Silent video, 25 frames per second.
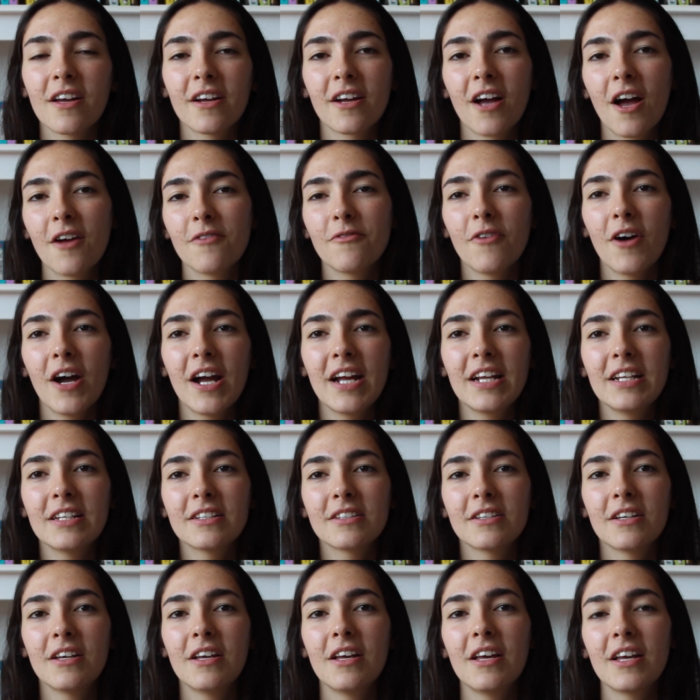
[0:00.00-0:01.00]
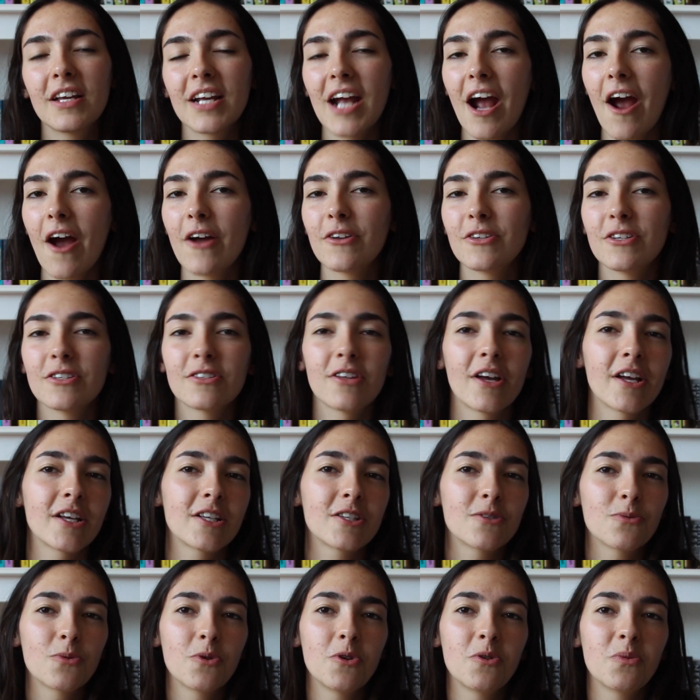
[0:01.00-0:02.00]
like I find characters
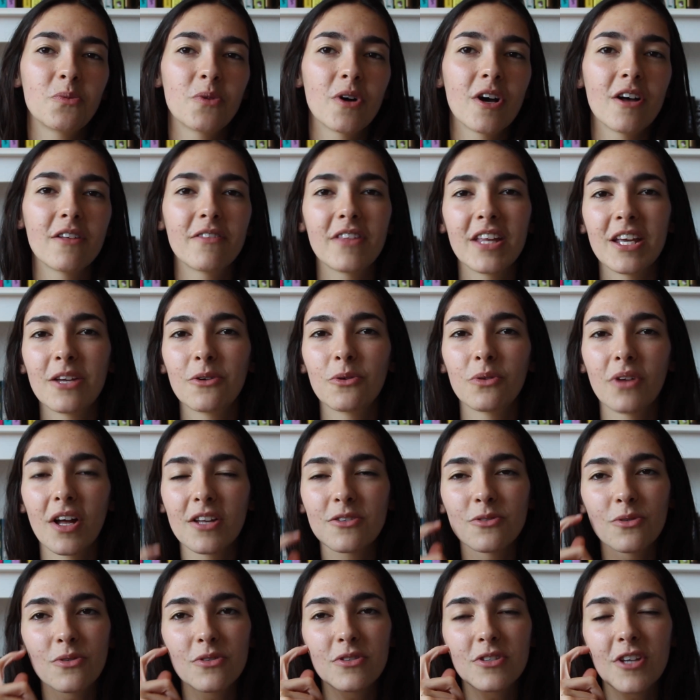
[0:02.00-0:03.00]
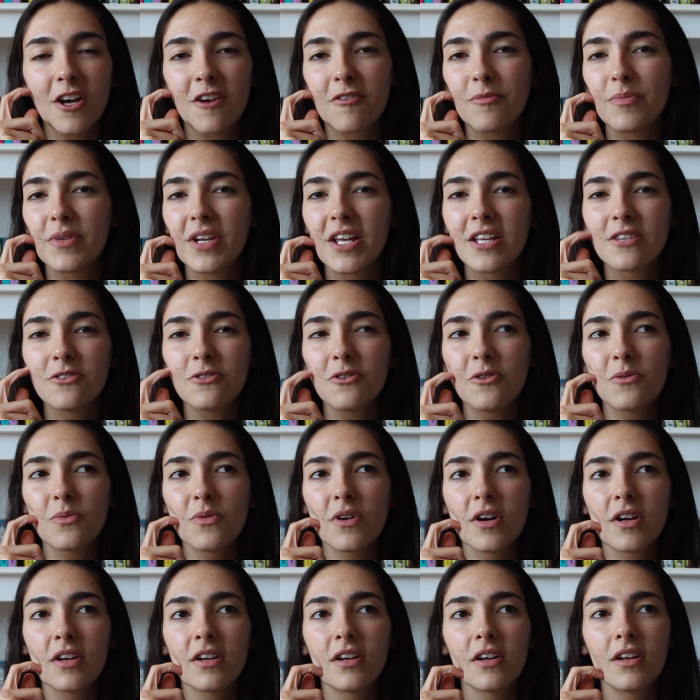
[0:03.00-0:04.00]
like swoon-worthy and all that sort of stuff, but there's not
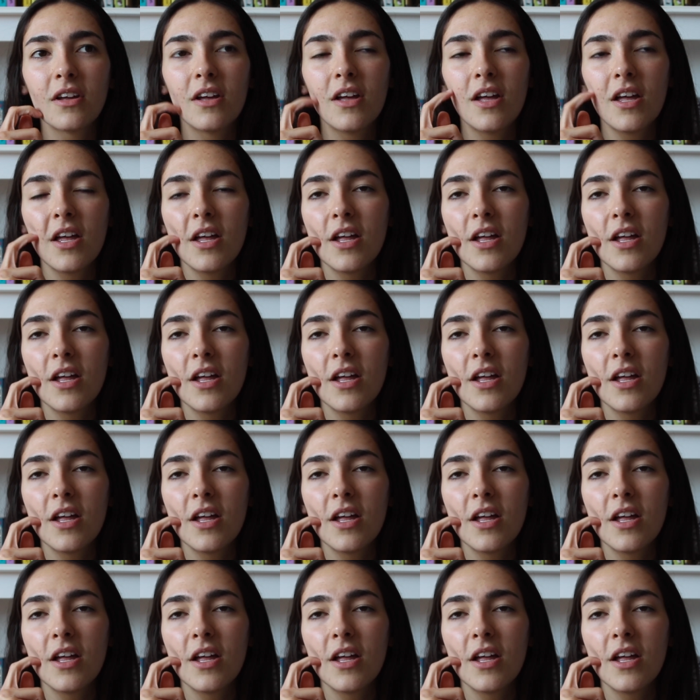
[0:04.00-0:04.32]
one